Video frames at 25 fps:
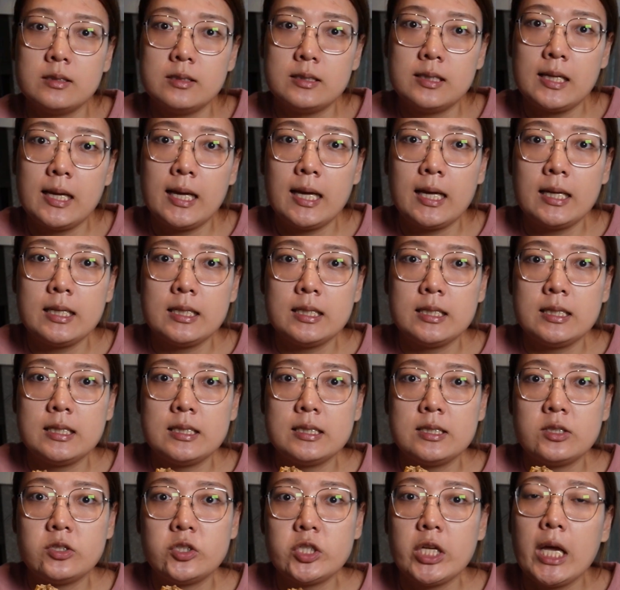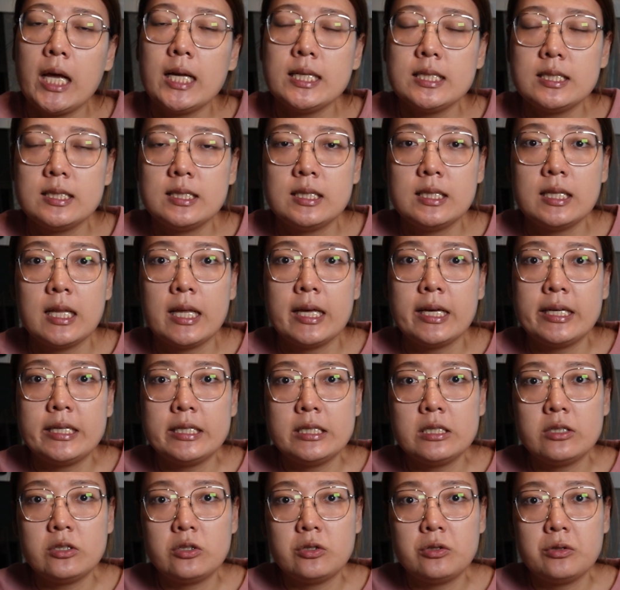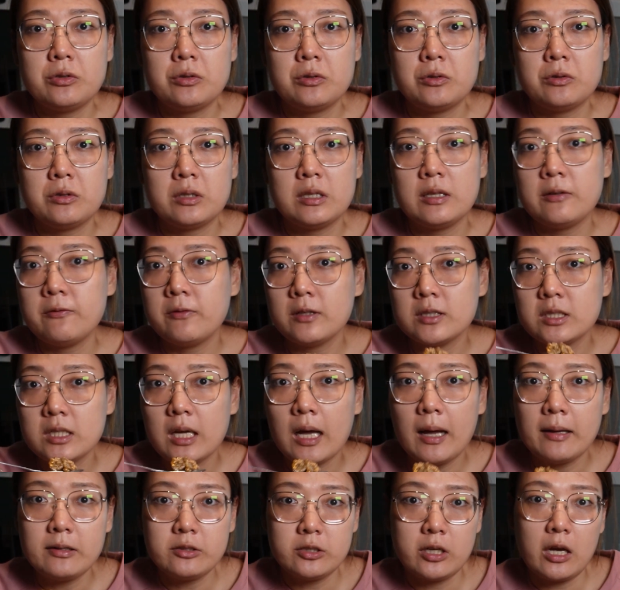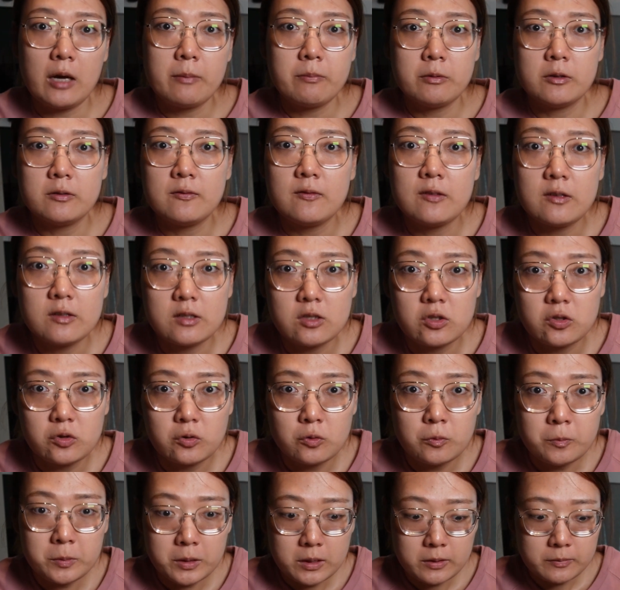That is just nice to give a touch up of this soup.